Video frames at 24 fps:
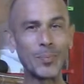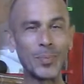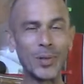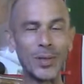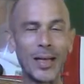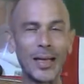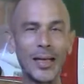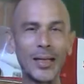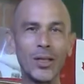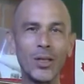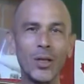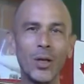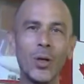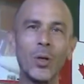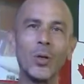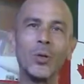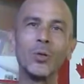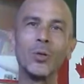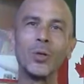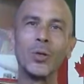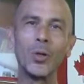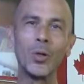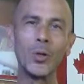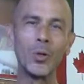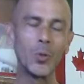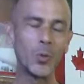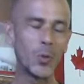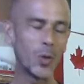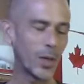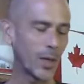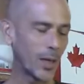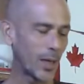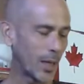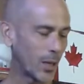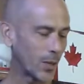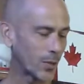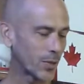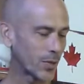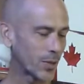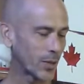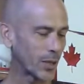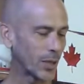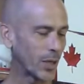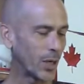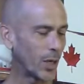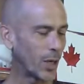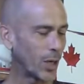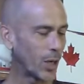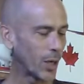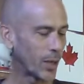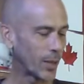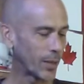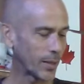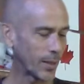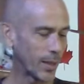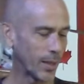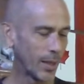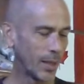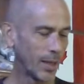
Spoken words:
but I don't know what else to call it.